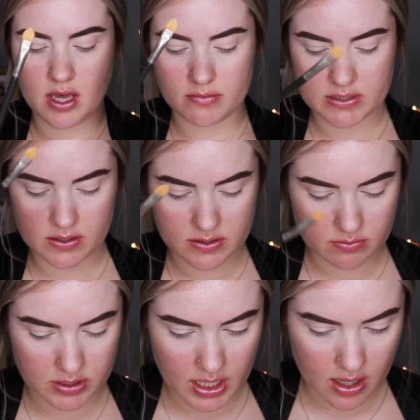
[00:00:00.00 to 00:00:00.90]
So this will
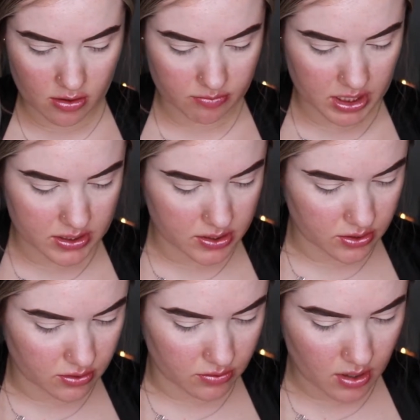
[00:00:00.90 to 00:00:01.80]
really help me
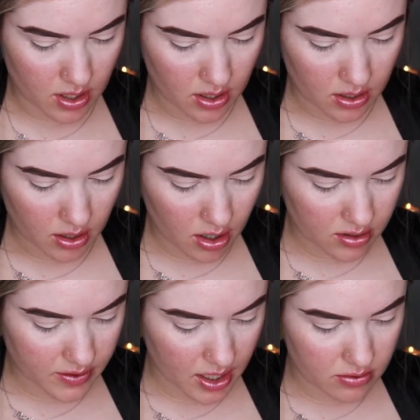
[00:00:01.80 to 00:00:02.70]
to
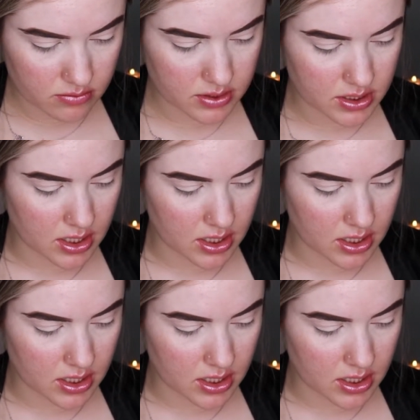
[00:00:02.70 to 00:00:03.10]
carve out.